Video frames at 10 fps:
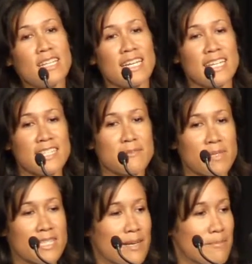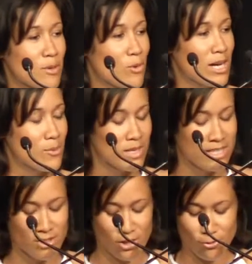He has become quite
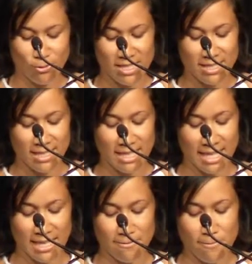well known recently